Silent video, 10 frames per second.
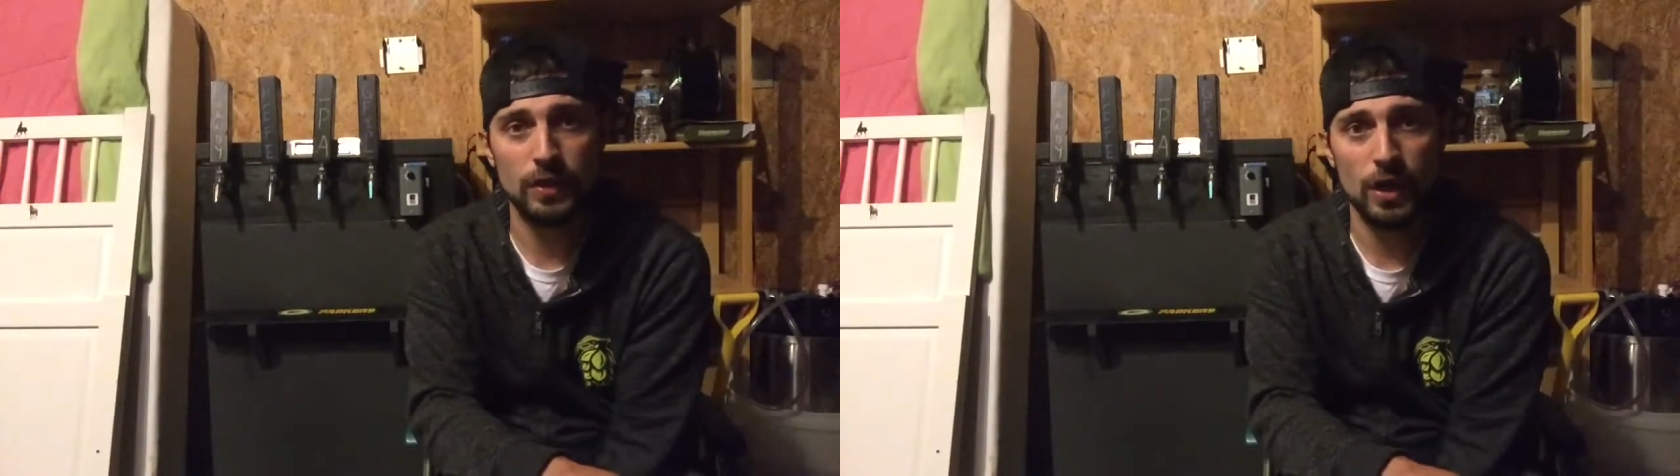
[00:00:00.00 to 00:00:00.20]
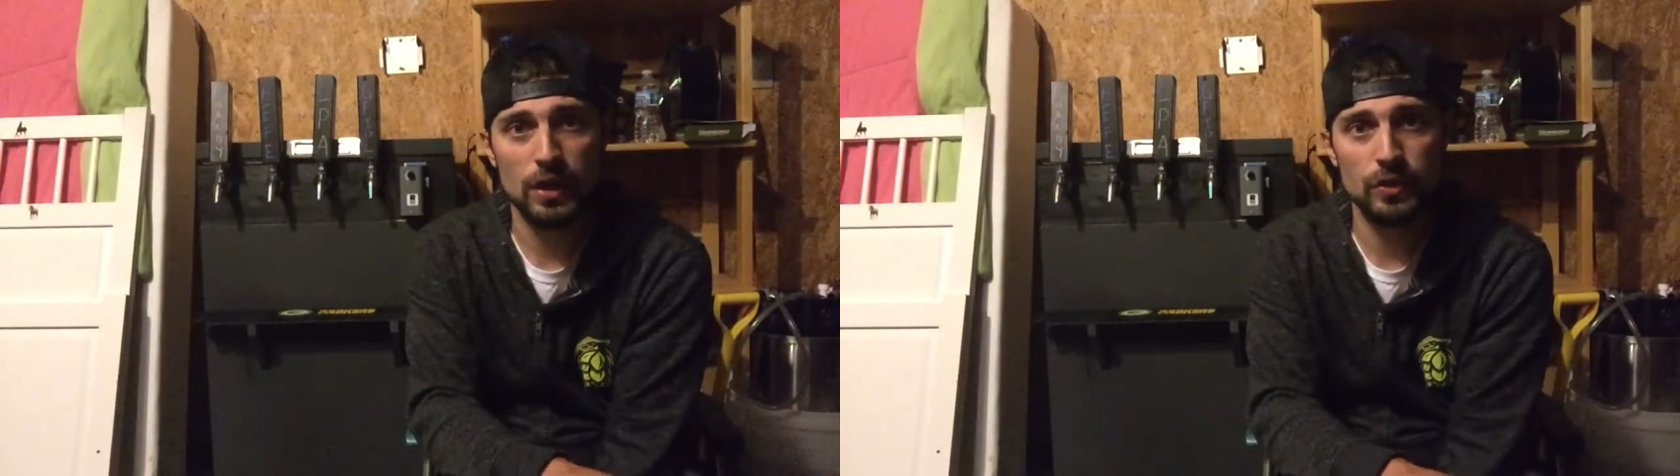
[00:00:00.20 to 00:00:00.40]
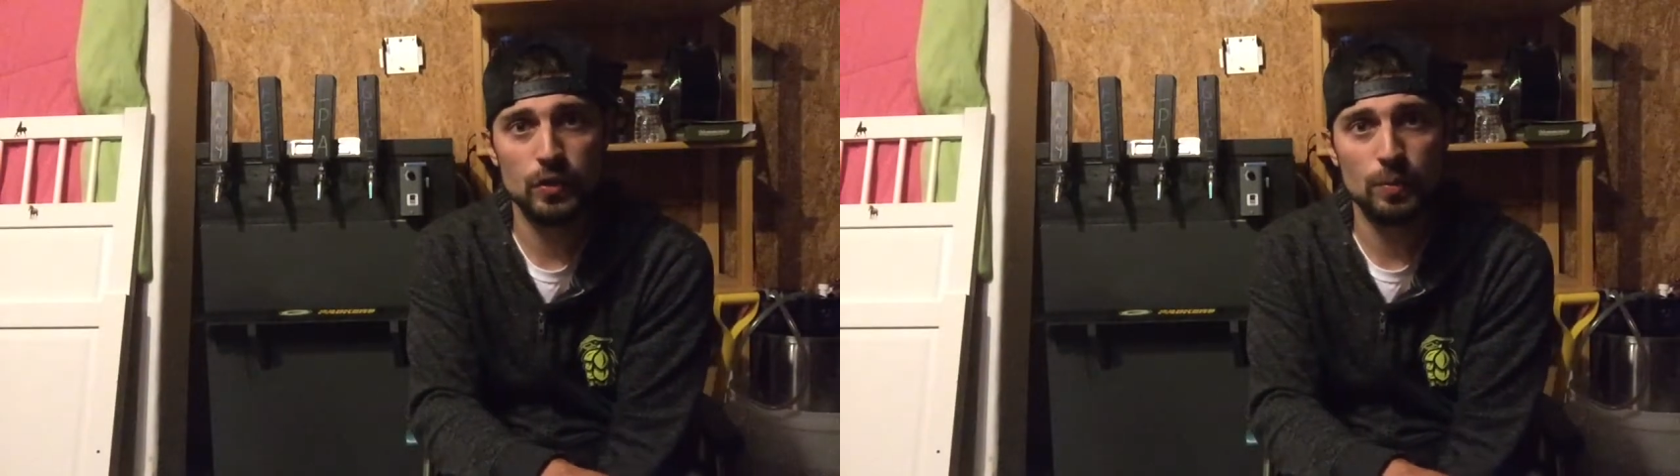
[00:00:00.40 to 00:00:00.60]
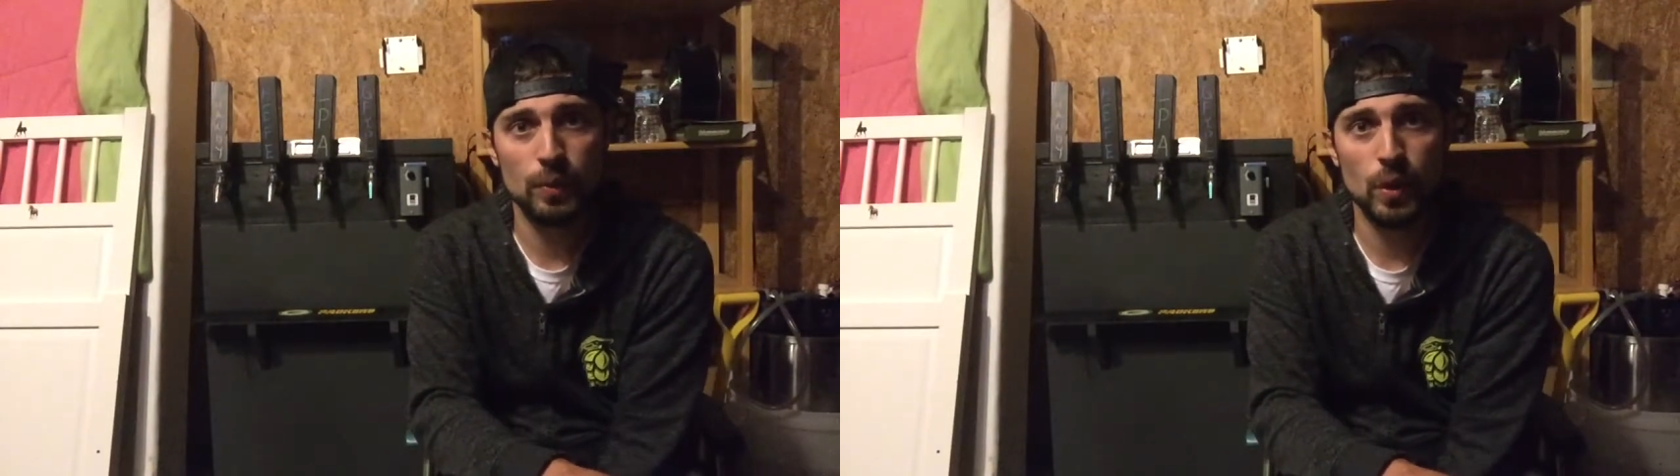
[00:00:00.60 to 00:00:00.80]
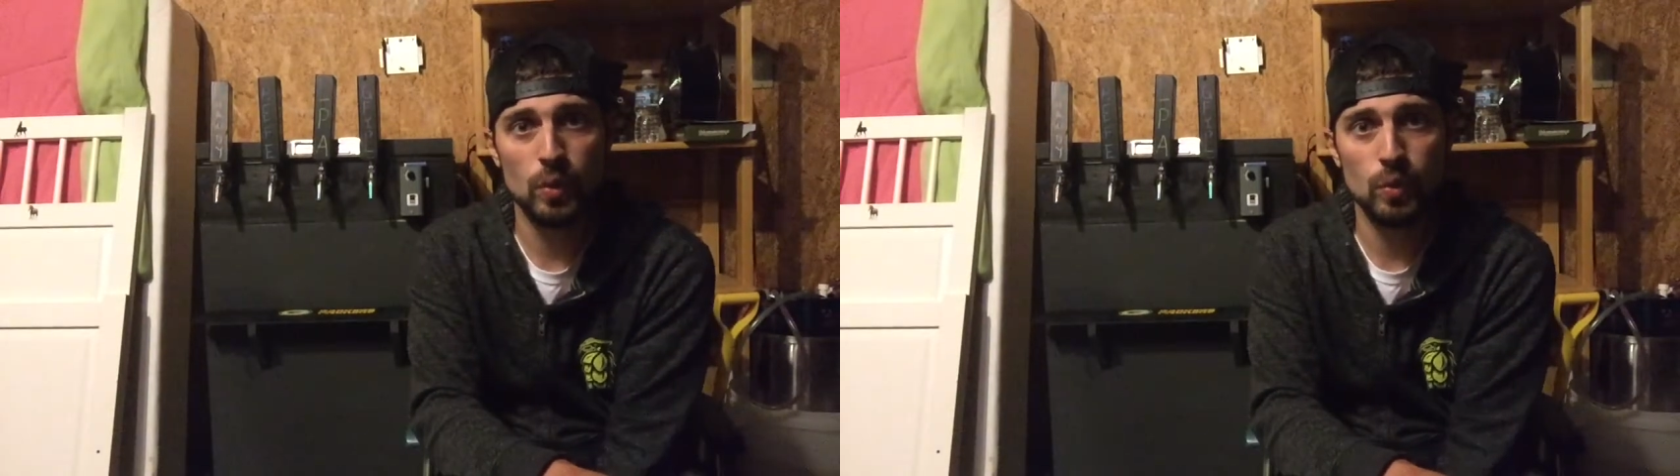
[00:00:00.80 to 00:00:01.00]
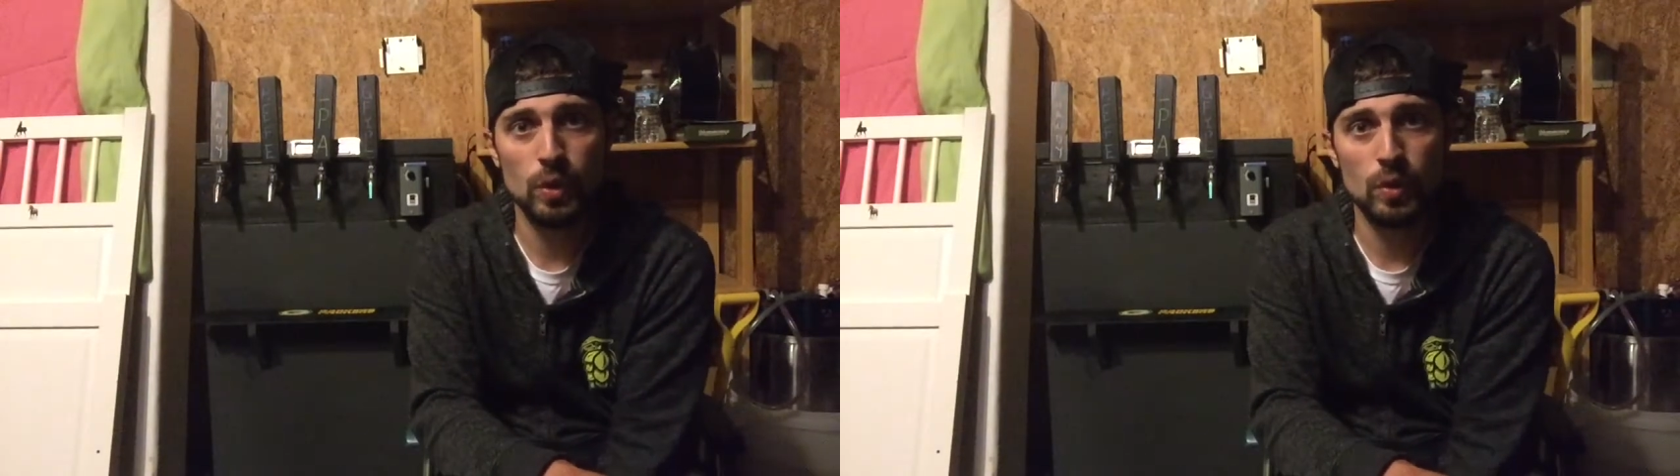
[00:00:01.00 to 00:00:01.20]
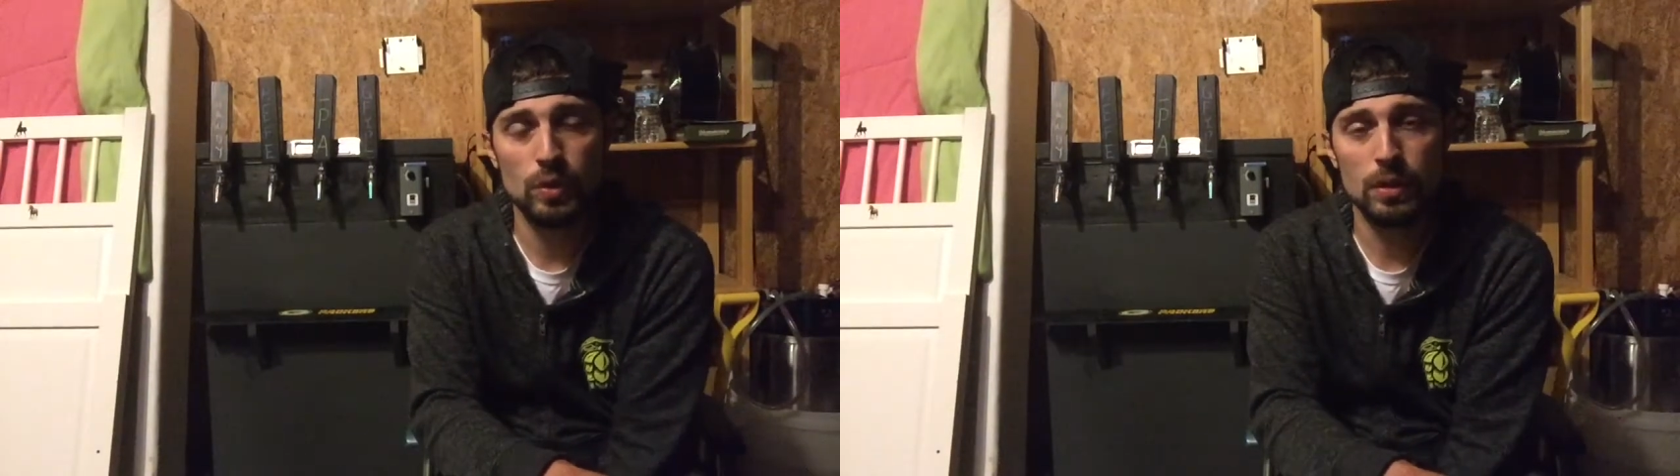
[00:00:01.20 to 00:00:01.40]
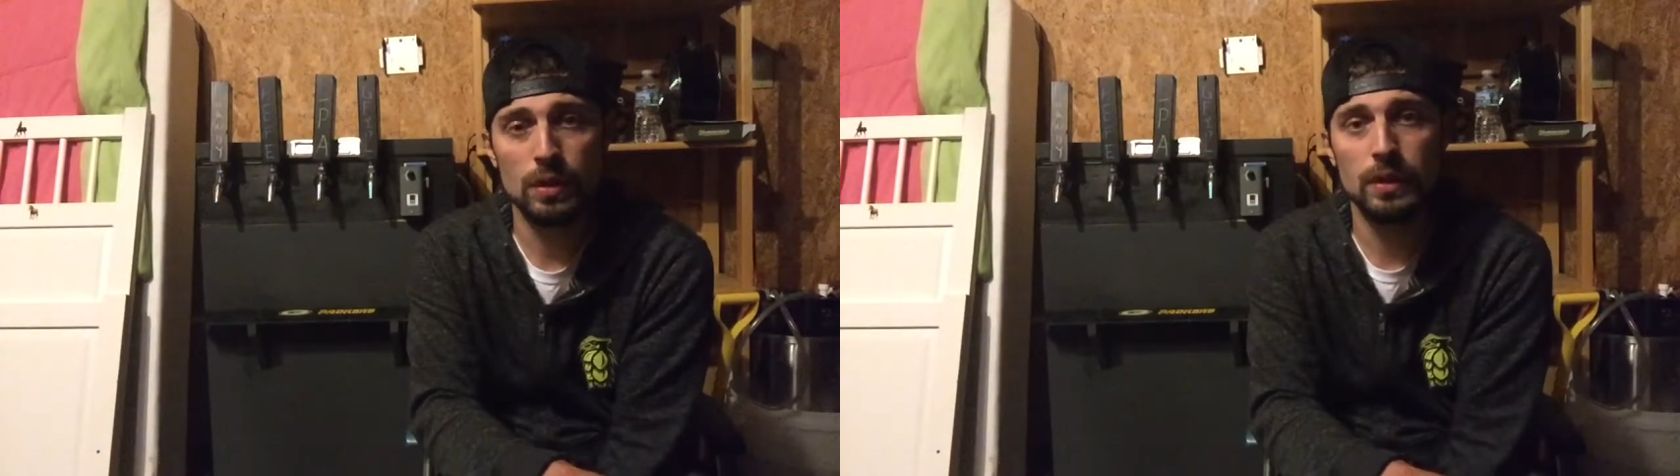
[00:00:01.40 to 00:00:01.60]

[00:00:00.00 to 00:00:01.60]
Dog's Numero Uno,